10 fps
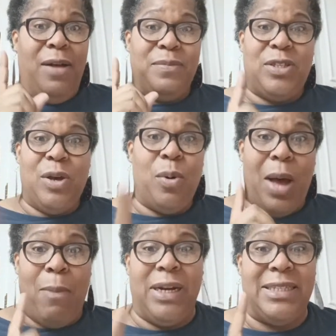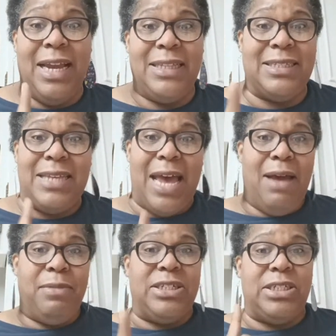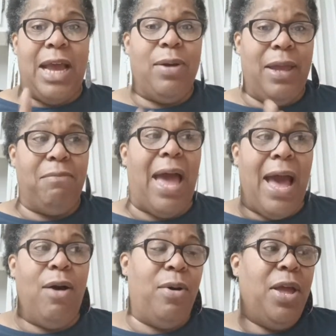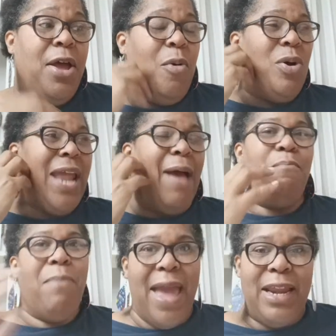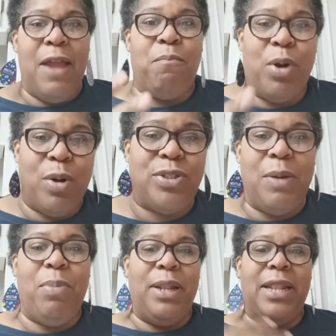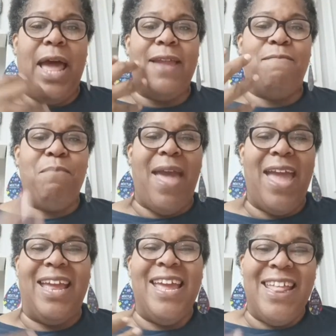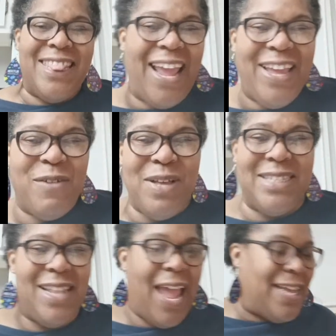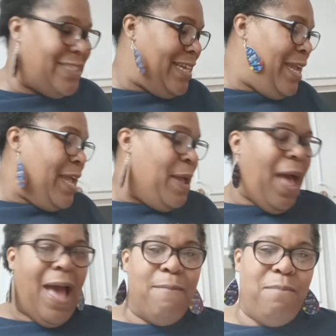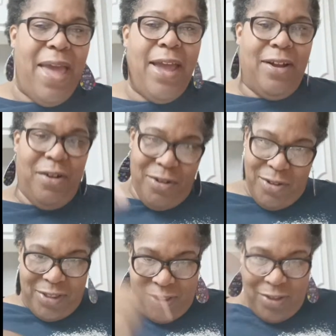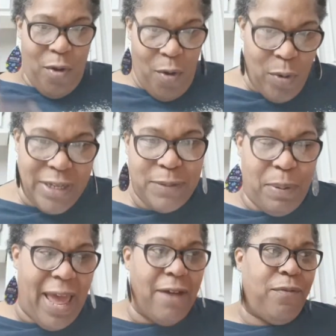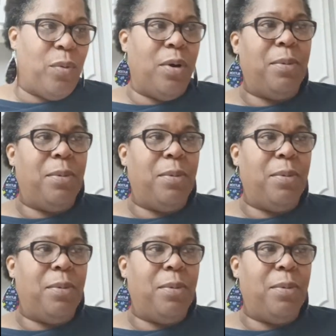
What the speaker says: So I want to take the time to shout him out. Well, not met in person, but like met. Thank you, Miss Nancy. I met on this platform.